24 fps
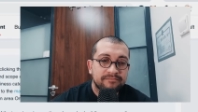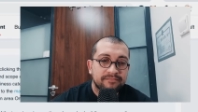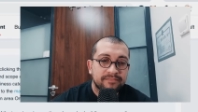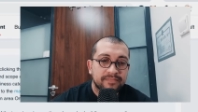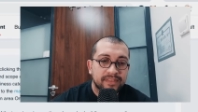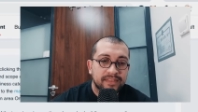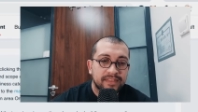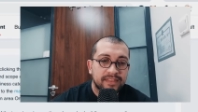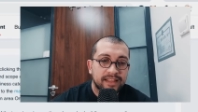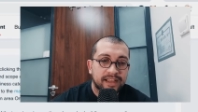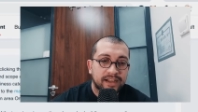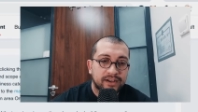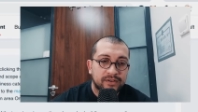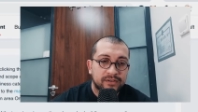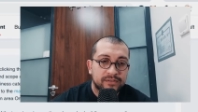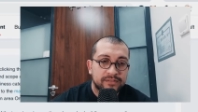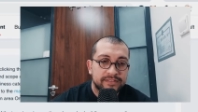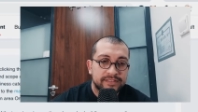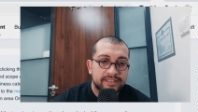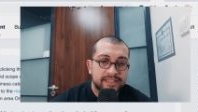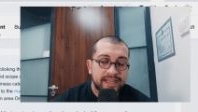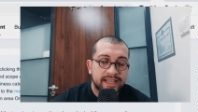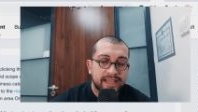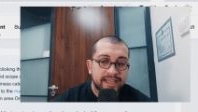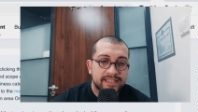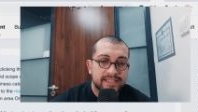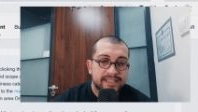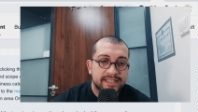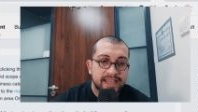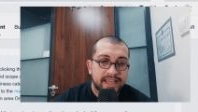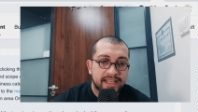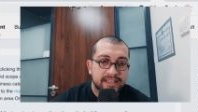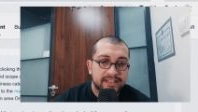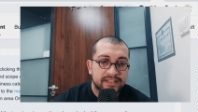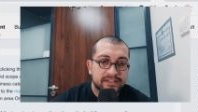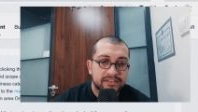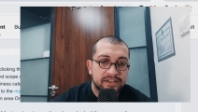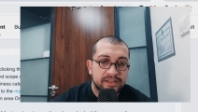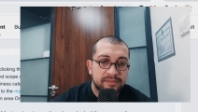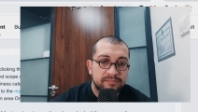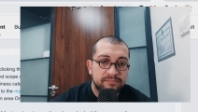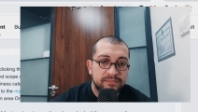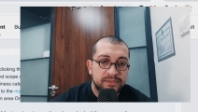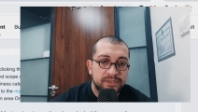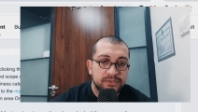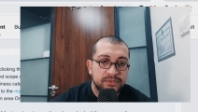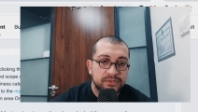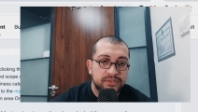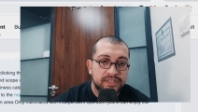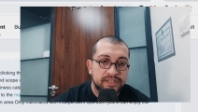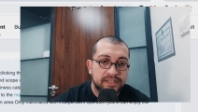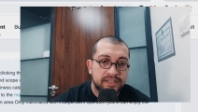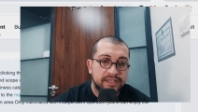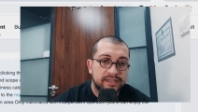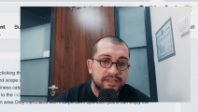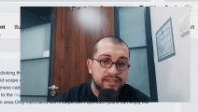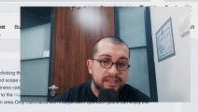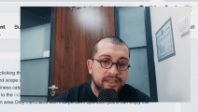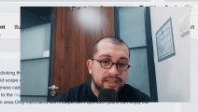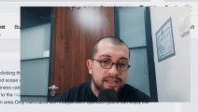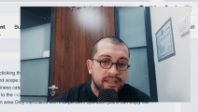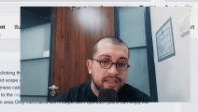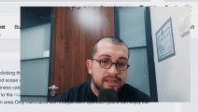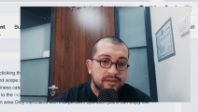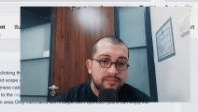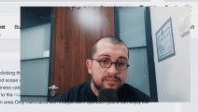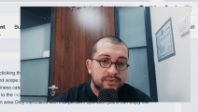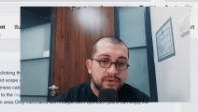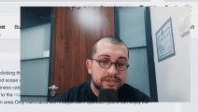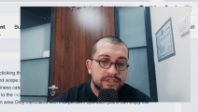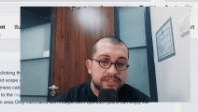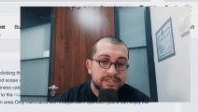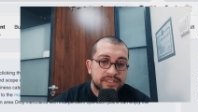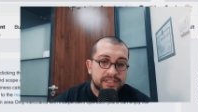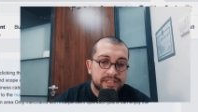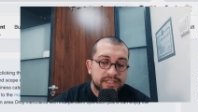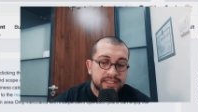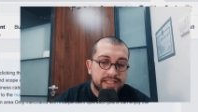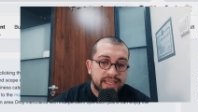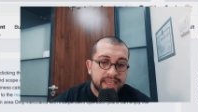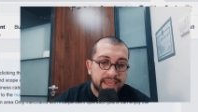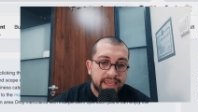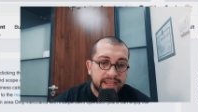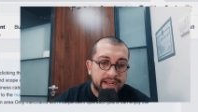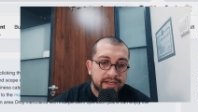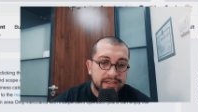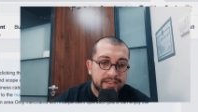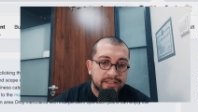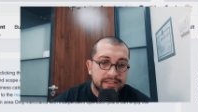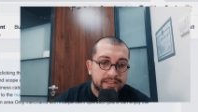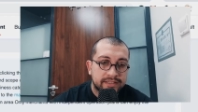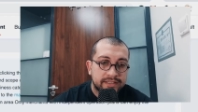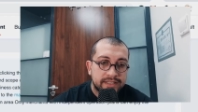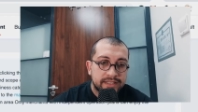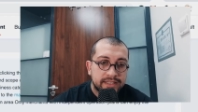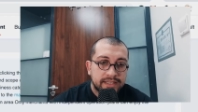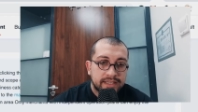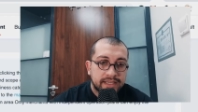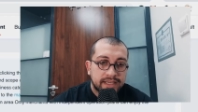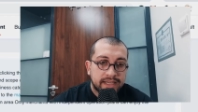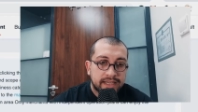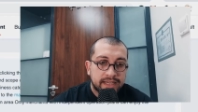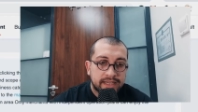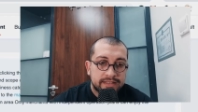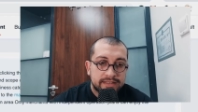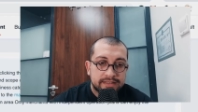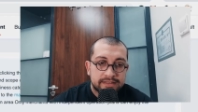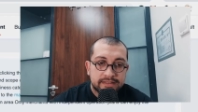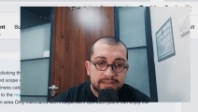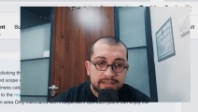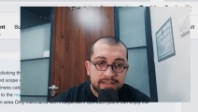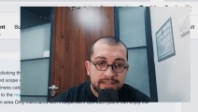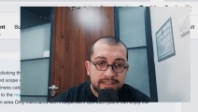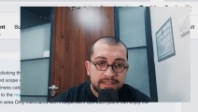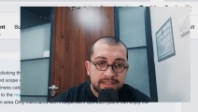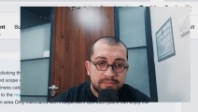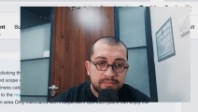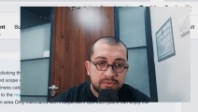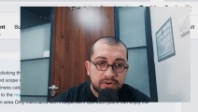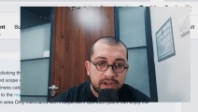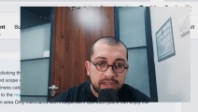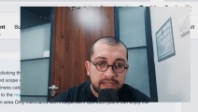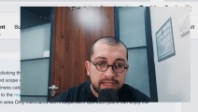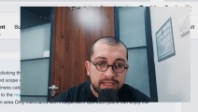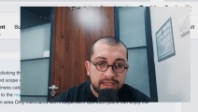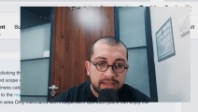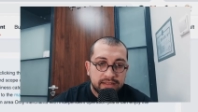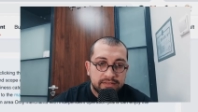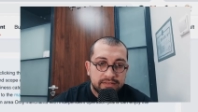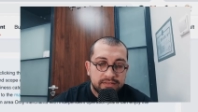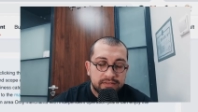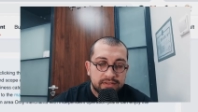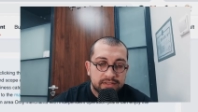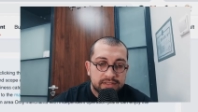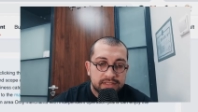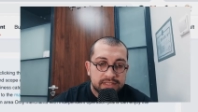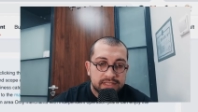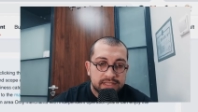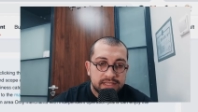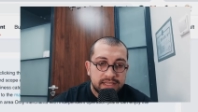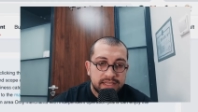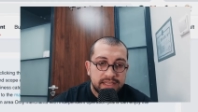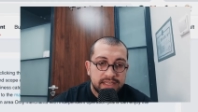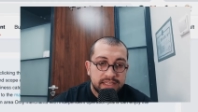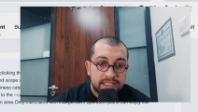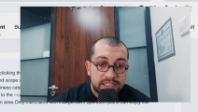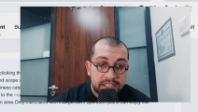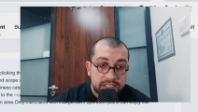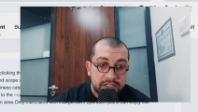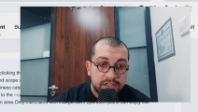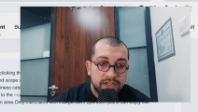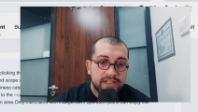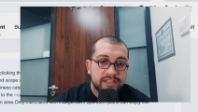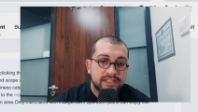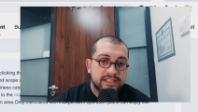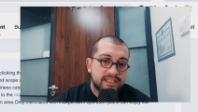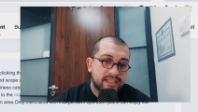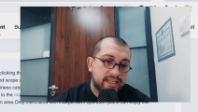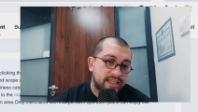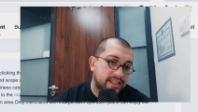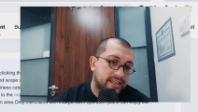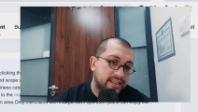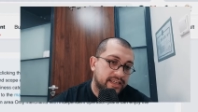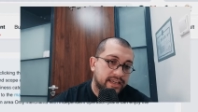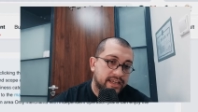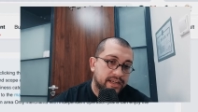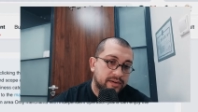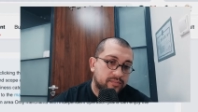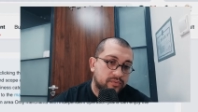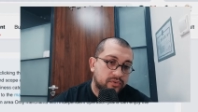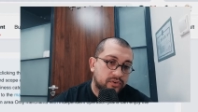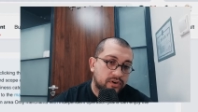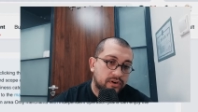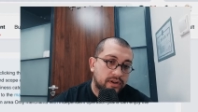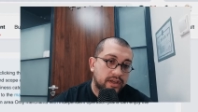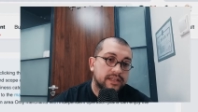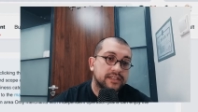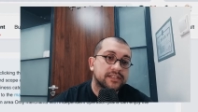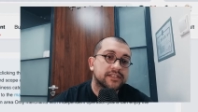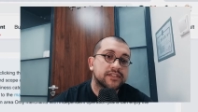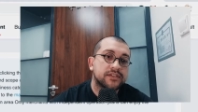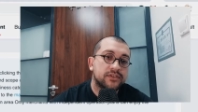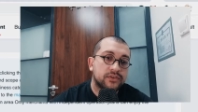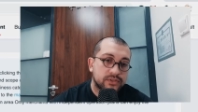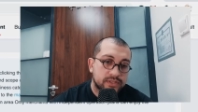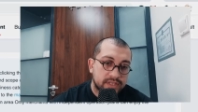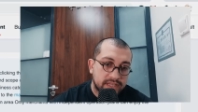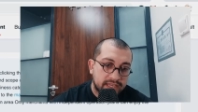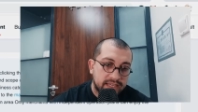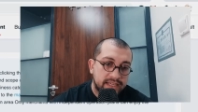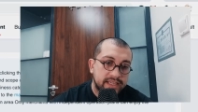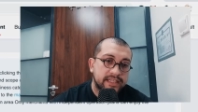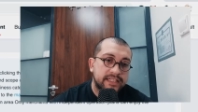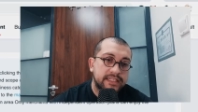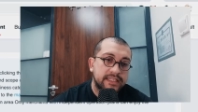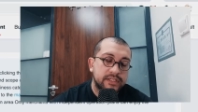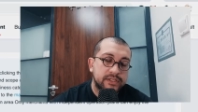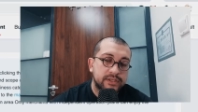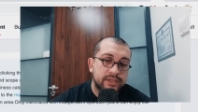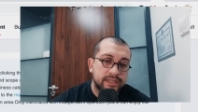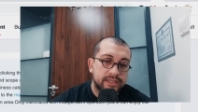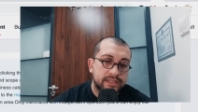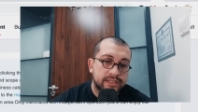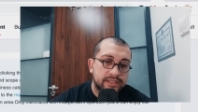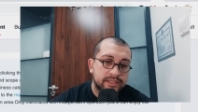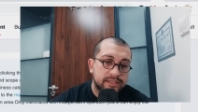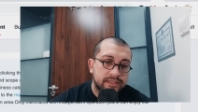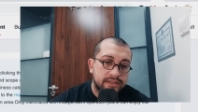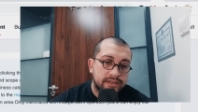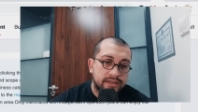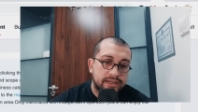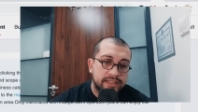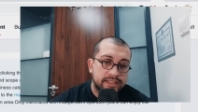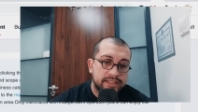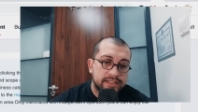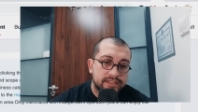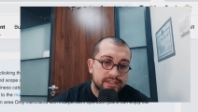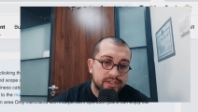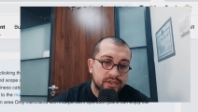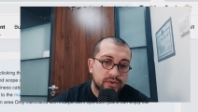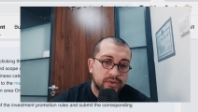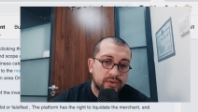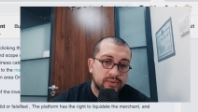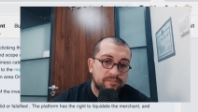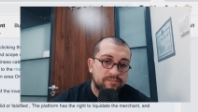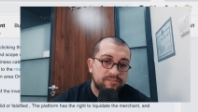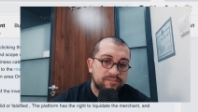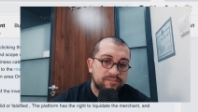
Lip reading: Now next category, beauty, personal care, and in the bracket you can see including skincare products, those are included. All right, so